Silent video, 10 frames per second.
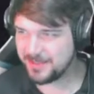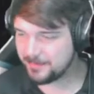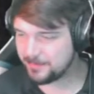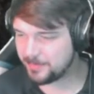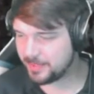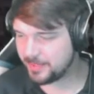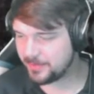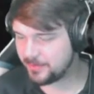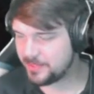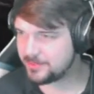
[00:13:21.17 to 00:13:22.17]
But oh,
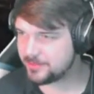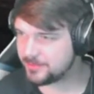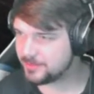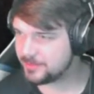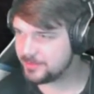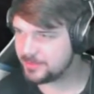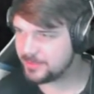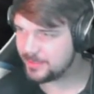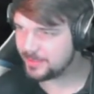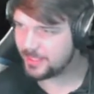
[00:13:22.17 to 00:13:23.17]
that's cool.
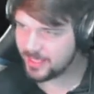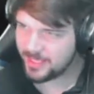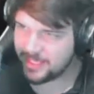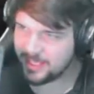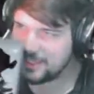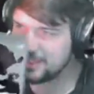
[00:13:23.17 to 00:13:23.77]
Hey.